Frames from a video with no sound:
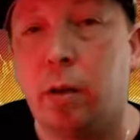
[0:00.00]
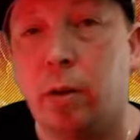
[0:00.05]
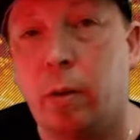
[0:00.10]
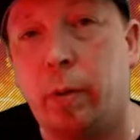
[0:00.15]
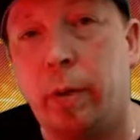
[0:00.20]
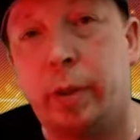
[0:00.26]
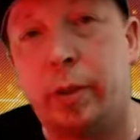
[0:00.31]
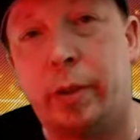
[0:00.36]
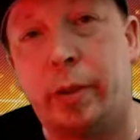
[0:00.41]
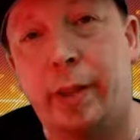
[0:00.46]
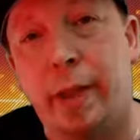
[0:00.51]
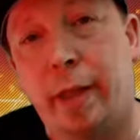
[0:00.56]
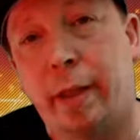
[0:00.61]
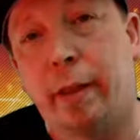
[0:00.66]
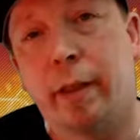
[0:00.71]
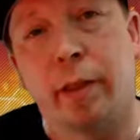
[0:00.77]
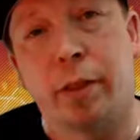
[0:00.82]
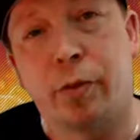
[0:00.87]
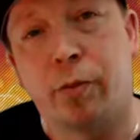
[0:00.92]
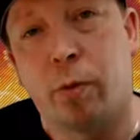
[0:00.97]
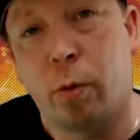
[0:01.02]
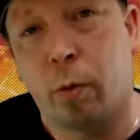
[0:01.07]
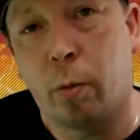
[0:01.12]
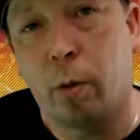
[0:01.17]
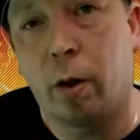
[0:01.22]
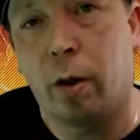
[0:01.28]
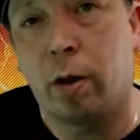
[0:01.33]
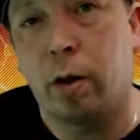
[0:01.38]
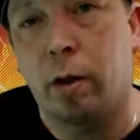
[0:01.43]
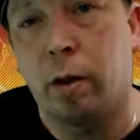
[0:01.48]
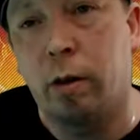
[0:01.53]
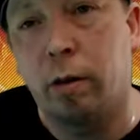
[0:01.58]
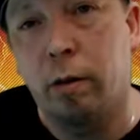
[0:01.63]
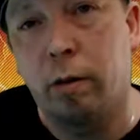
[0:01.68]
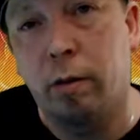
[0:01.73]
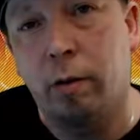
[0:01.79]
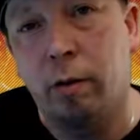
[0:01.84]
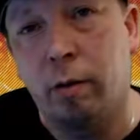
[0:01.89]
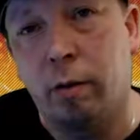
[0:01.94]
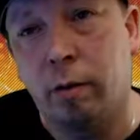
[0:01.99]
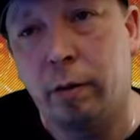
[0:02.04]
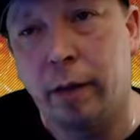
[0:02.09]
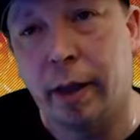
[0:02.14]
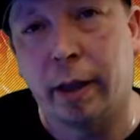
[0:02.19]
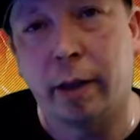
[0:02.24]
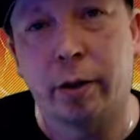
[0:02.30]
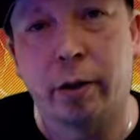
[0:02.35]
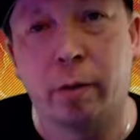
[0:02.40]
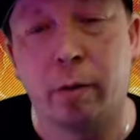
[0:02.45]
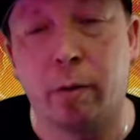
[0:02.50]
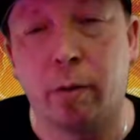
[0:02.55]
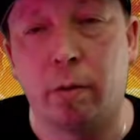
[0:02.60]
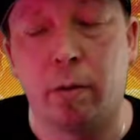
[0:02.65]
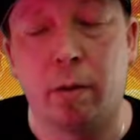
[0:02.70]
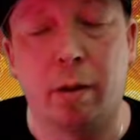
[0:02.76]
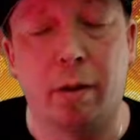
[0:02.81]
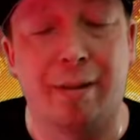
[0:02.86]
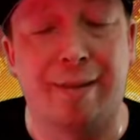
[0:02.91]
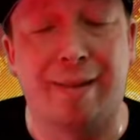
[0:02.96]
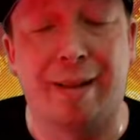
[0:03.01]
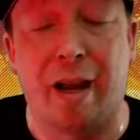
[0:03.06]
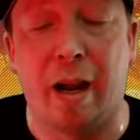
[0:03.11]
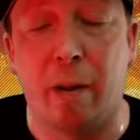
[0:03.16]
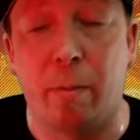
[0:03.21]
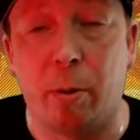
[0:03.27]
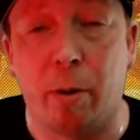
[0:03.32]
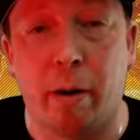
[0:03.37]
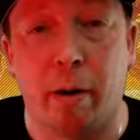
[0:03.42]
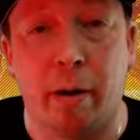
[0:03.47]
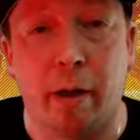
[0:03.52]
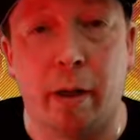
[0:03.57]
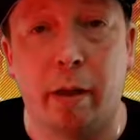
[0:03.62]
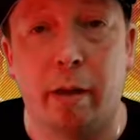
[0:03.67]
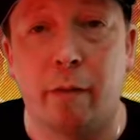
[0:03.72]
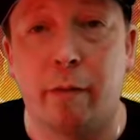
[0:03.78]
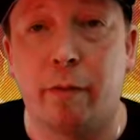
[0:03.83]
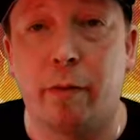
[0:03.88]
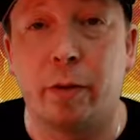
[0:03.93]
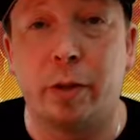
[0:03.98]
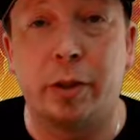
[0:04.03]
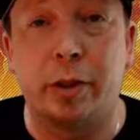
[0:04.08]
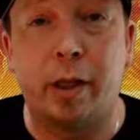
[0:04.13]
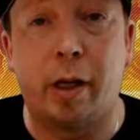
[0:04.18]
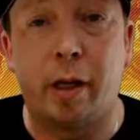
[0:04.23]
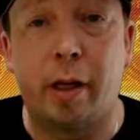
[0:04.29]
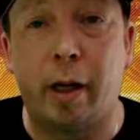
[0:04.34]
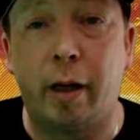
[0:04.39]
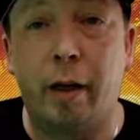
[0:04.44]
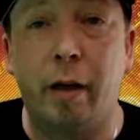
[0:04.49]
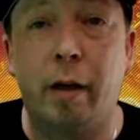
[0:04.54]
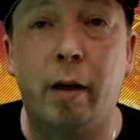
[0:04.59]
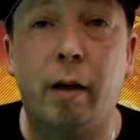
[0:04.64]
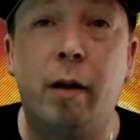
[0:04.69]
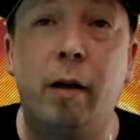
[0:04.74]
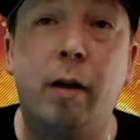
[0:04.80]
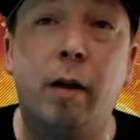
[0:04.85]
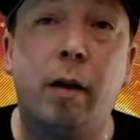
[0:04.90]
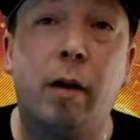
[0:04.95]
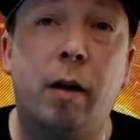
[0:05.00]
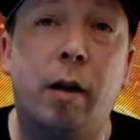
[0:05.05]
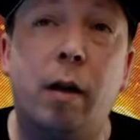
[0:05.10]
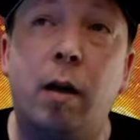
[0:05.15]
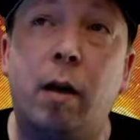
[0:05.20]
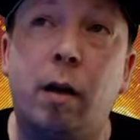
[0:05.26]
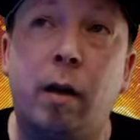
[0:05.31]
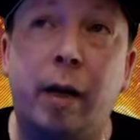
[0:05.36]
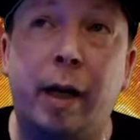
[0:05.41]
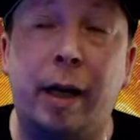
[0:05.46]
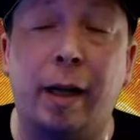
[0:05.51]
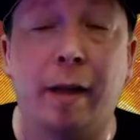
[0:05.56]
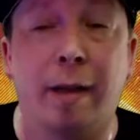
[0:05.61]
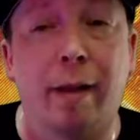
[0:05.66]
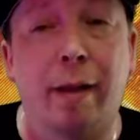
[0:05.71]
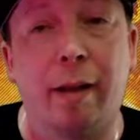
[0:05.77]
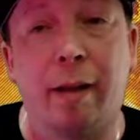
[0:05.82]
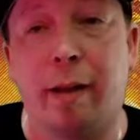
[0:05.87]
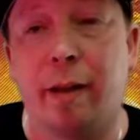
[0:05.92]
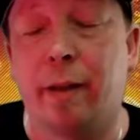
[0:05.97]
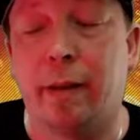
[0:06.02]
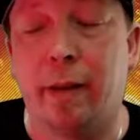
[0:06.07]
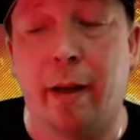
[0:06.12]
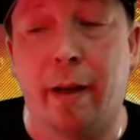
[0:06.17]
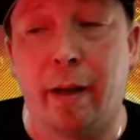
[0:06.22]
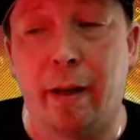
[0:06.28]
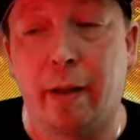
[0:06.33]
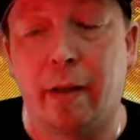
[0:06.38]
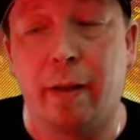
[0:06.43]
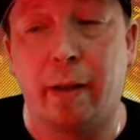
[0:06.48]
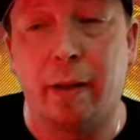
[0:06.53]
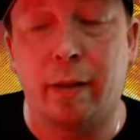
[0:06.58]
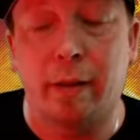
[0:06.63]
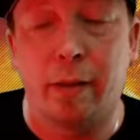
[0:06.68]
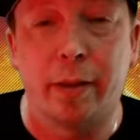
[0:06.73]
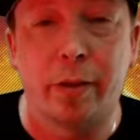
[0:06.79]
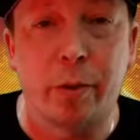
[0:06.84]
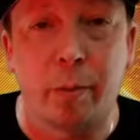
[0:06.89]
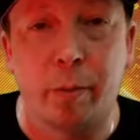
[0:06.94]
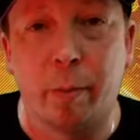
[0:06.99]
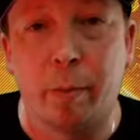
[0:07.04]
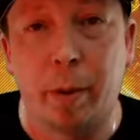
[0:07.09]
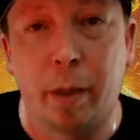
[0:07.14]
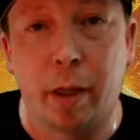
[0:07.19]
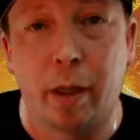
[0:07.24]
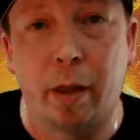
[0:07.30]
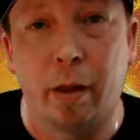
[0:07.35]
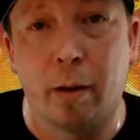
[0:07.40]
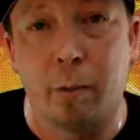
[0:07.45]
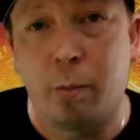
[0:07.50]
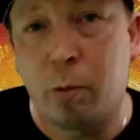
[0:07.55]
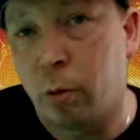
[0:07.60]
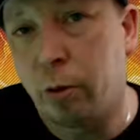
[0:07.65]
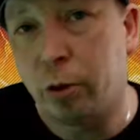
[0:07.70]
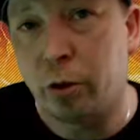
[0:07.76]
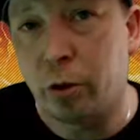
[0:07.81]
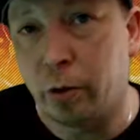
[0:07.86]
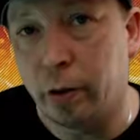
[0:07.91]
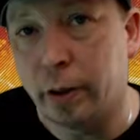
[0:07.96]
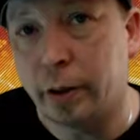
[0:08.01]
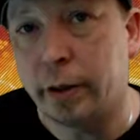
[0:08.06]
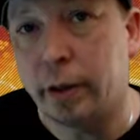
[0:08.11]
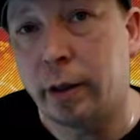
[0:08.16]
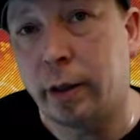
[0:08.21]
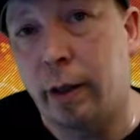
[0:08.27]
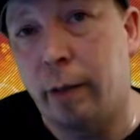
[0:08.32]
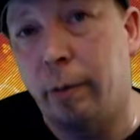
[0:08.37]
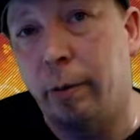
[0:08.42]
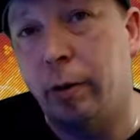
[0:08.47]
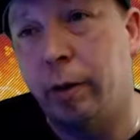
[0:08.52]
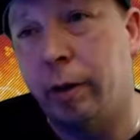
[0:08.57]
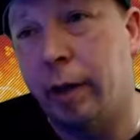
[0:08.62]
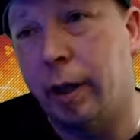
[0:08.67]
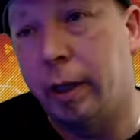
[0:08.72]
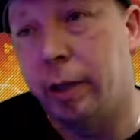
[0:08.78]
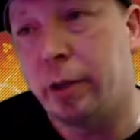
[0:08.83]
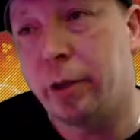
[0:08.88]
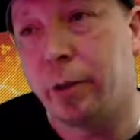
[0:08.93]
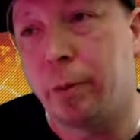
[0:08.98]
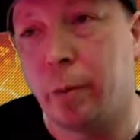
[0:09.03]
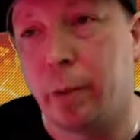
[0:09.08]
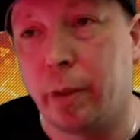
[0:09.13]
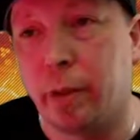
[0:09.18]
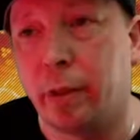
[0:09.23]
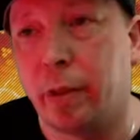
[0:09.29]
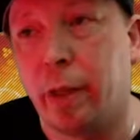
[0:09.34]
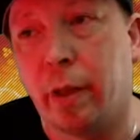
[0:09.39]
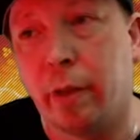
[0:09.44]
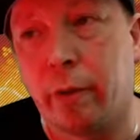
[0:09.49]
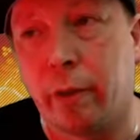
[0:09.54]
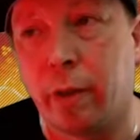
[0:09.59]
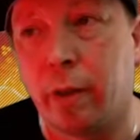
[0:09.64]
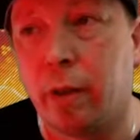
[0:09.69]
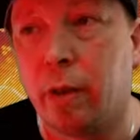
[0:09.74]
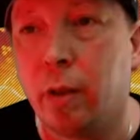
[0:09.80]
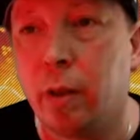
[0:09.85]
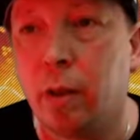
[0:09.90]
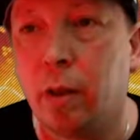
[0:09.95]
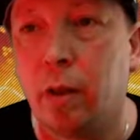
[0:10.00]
going to take this for work, take it to a library for studying, anything like that, I think this would be a poor choice. I would look into one of the other